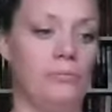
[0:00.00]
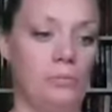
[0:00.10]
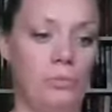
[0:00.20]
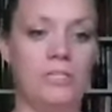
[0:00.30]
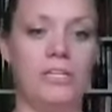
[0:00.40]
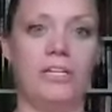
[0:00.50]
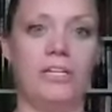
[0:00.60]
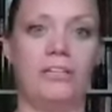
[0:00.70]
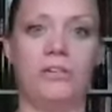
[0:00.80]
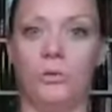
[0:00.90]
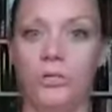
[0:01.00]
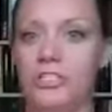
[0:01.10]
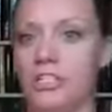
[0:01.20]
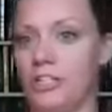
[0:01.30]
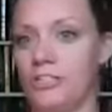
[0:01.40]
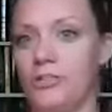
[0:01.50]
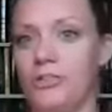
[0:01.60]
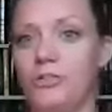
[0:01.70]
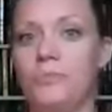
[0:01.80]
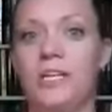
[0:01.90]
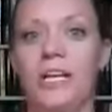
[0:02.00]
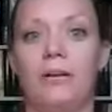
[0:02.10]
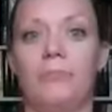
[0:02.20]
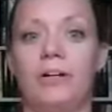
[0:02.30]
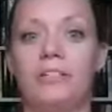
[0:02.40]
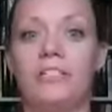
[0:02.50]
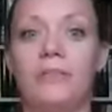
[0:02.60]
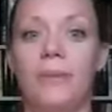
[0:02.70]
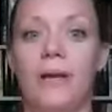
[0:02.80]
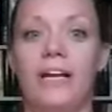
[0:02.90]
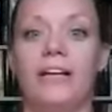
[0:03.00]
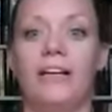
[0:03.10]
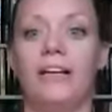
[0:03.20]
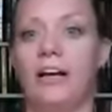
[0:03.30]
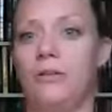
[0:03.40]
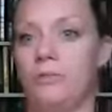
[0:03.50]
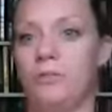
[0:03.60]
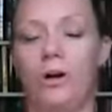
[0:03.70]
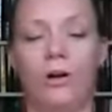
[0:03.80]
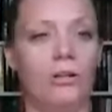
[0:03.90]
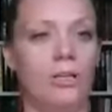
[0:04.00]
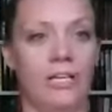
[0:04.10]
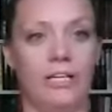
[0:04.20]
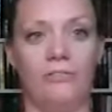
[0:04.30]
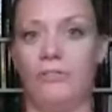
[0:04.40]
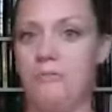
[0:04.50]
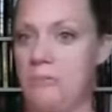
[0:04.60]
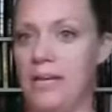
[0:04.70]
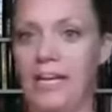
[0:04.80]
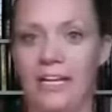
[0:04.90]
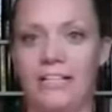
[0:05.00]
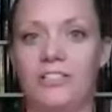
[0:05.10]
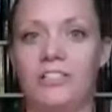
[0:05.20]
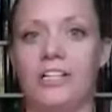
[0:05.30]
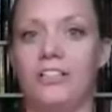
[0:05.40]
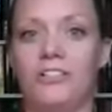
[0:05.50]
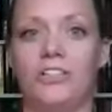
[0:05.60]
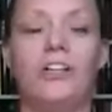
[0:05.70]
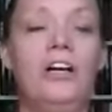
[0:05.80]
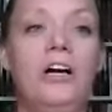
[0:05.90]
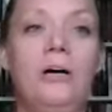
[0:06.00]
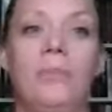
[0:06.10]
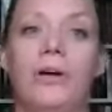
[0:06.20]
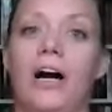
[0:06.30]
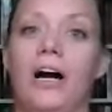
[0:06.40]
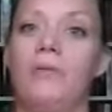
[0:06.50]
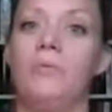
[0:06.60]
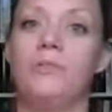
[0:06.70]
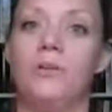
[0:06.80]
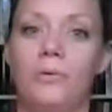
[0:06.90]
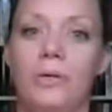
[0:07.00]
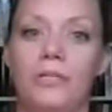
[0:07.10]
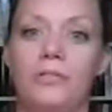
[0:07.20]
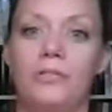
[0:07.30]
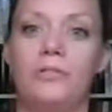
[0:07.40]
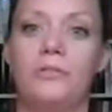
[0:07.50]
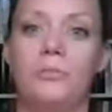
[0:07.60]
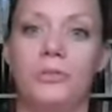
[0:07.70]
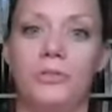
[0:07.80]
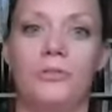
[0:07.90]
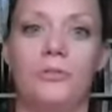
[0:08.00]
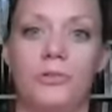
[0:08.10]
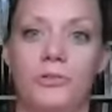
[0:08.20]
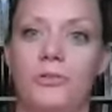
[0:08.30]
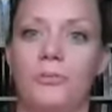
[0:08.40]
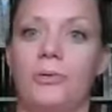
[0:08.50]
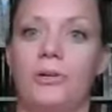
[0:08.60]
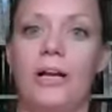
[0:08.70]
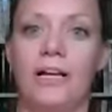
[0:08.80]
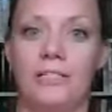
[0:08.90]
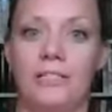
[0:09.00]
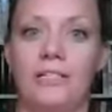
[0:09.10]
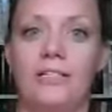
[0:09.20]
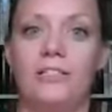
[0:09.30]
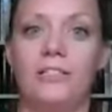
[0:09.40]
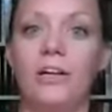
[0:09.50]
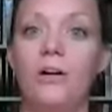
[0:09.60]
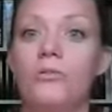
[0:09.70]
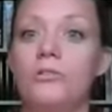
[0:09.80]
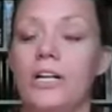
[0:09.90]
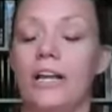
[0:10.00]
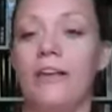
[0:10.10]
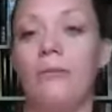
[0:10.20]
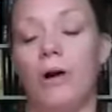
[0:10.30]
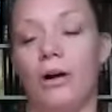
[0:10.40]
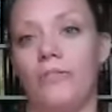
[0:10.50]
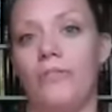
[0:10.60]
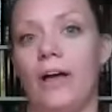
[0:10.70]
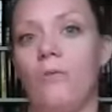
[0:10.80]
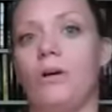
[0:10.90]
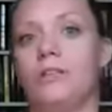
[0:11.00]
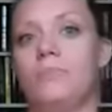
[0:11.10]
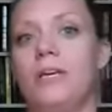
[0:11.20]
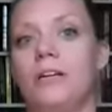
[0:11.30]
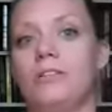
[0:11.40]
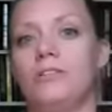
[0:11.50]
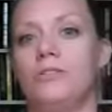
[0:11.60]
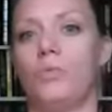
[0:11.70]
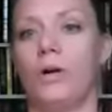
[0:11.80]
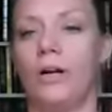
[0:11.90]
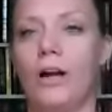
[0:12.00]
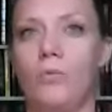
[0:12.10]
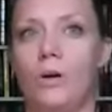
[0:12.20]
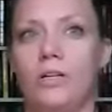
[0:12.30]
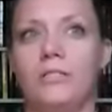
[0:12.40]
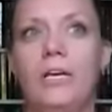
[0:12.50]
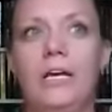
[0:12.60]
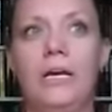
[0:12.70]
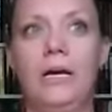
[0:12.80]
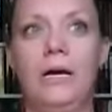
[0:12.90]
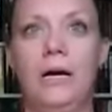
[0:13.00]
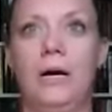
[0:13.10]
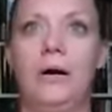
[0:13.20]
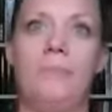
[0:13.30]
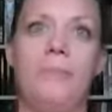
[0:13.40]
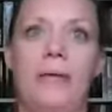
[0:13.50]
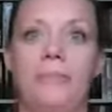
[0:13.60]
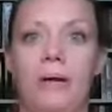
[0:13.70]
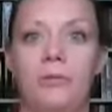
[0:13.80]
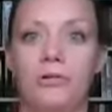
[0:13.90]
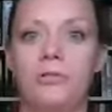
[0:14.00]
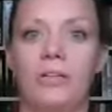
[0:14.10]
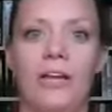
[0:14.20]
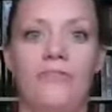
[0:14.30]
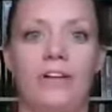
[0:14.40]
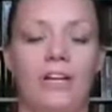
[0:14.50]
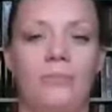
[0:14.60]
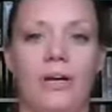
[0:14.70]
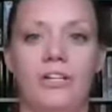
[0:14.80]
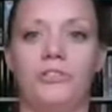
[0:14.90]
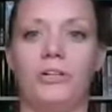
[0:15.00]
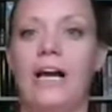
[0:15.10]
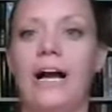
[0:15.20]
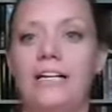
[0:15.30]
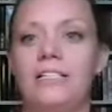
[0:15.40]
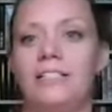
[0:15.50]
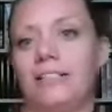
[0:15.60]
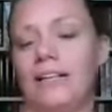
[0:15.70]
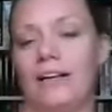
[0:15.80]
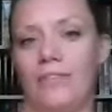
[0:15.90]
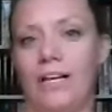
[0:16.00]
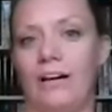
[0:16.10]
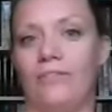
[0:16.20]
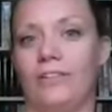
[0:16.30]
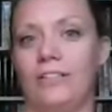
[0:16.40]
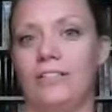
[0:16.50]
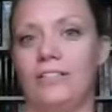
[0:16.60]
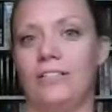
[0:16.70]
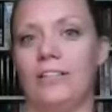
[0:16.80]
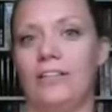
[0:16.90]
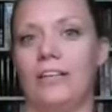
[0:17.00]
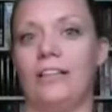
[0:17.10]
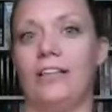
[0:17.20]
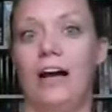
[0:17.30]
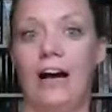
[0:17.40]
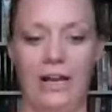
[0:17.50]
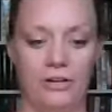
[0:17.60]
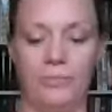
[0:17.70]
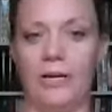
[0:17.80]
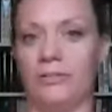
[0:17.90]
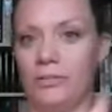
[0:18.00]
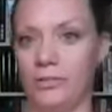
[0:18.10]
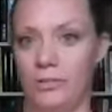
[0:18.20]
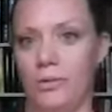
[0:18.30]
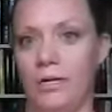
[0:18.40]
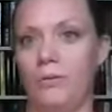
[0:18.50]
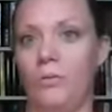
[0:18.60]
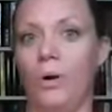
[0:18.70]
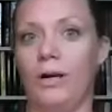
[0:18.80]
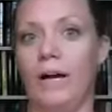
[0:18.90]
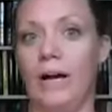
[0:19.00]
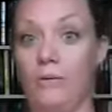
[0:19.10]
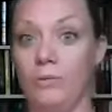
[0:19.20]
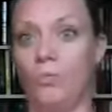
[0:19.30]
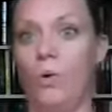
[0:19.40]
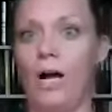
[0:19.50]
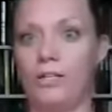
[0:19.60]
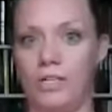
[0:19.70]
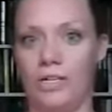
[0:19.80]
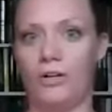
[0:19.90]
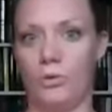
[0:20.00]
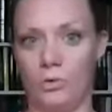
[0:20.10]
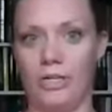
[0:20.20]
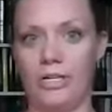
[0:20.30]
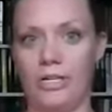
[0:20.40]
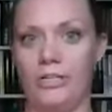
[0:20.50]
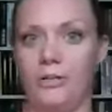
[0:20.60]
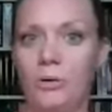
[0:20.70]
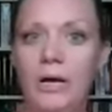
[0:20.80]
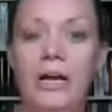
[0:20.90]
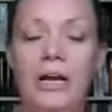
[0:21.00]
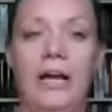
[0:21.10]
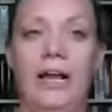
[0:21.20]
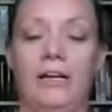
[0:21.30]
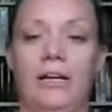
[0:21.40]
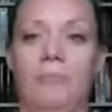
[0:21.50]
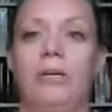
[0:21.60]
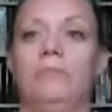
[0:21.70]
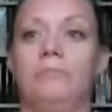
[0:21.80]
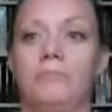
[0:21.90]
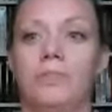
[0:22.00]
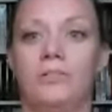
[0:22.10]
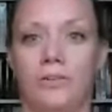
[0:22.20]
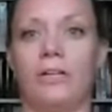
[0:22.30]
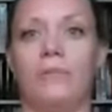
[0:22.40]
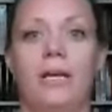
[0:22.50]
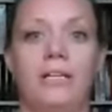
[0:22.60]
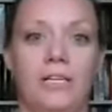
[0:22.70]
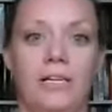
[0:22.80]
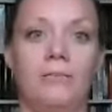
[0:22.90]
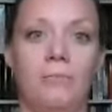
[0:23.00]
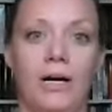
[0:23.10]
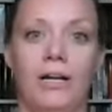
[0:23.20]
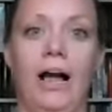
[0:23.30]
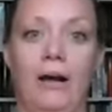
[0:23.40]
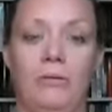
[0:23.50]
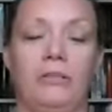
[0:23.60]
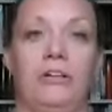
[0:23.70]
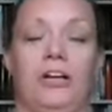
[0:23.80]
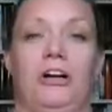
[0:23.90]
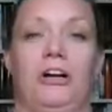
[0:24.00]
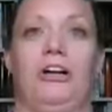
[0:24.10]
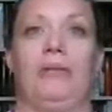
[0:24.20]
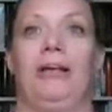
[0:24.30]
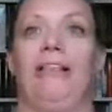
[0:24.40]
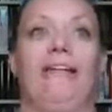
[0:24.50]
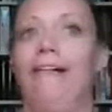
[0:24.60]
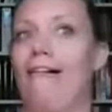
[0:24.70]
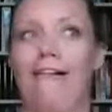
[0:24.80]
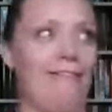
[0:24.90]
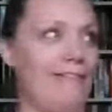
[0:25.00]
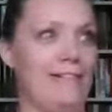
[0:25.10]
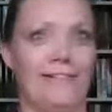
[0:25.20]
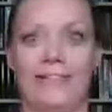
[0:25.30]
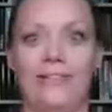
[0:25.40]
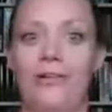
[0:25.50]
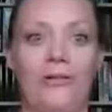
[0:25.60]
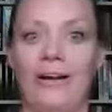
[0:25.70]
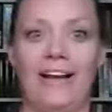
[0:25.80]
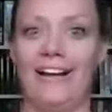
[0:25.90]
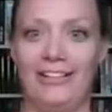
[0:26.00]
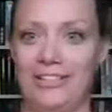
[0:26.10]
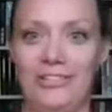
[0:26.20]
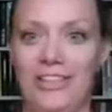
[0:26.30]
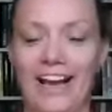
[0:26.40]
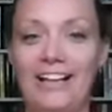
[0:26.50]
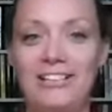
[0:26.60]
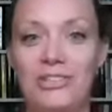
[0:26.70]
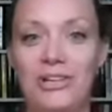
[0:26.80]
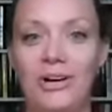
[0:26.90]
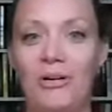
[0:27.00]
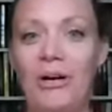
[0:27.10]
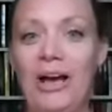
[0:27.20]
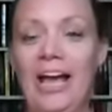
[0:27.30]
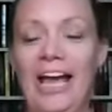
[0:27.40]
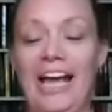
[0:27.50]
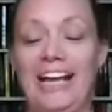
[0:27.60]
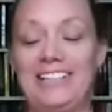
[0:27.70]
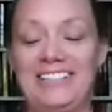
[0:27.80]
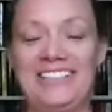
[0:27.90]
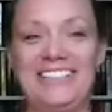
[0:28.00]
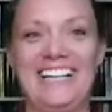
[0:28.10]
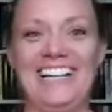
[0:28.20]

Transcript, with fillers: was in Corri's challenge groups and participated. I was all in from the beginning as a challenger, but I was always super, super, super hesitant to coach. And I think part of that was because just where I was um, in my personal life and in my journey, I just didn't have the confidence to think that I could be out there doing what I was watching Corri do. And I mean, she's freaking amazing, but I would look at her and be like, oh, there's no way I could do that. So it took